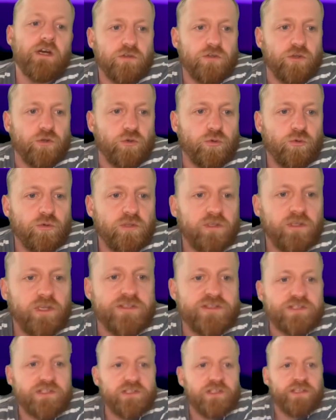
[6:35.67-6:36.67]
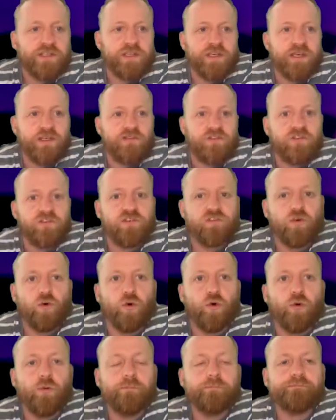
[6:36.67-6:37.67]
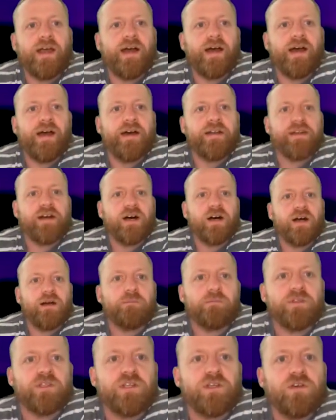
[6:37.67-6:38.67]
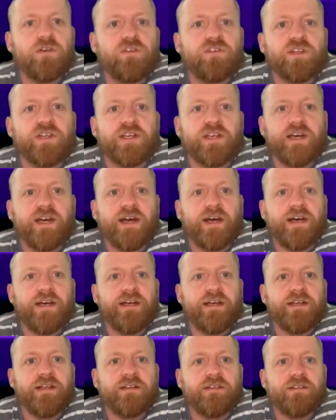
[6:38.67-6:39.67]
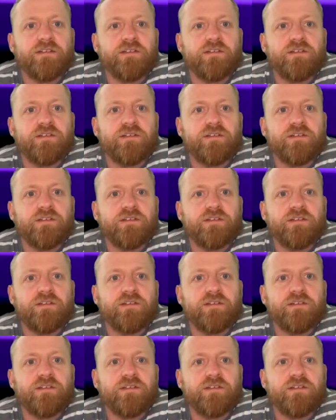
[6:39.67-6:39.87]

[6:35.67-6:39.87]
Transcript: Cool, let's click install and I'm using a